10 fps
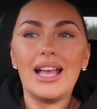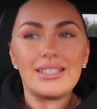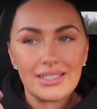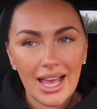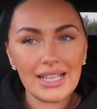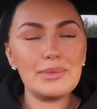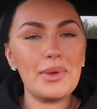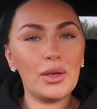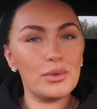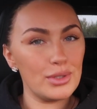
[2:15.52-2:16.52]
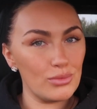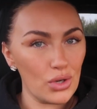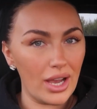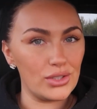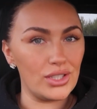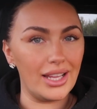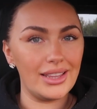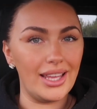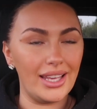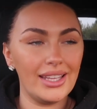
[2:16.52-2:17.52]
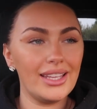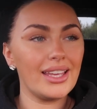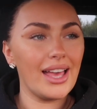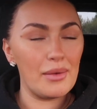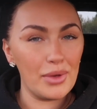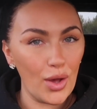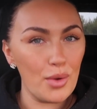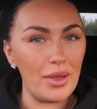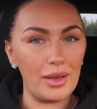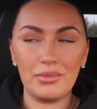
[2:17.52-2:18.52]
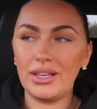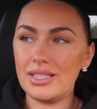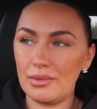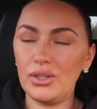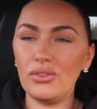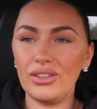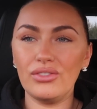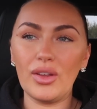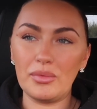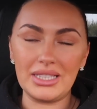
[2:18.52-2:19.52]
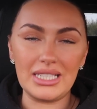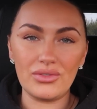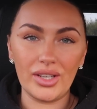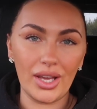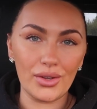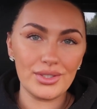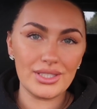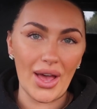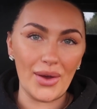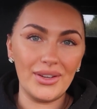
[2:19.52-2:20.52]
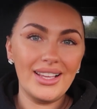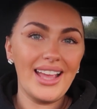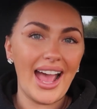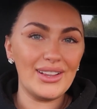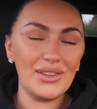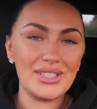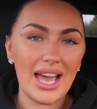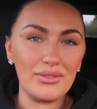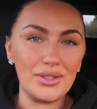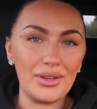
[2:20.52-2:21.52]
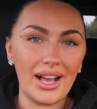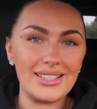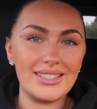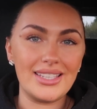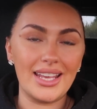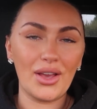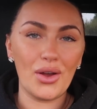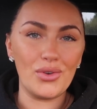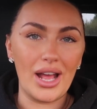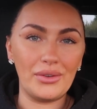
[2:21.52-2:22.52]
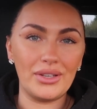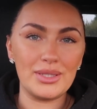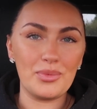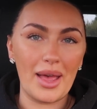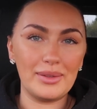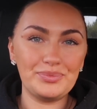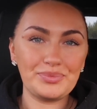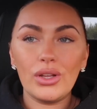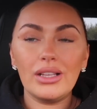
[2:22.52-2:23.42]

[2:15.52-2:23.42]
starting to pick up some traction, I think. I'm hoping, because I'm loving filming these videos. So I'd love to have you guys stick around as well.